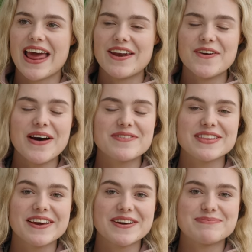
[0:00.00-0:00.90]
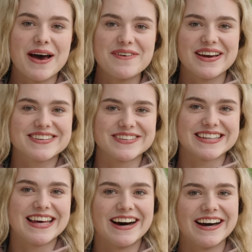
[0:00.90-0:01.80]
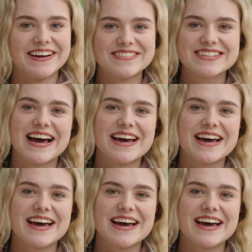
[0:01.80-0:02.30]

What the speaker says: not everything goes perfect all the time. So I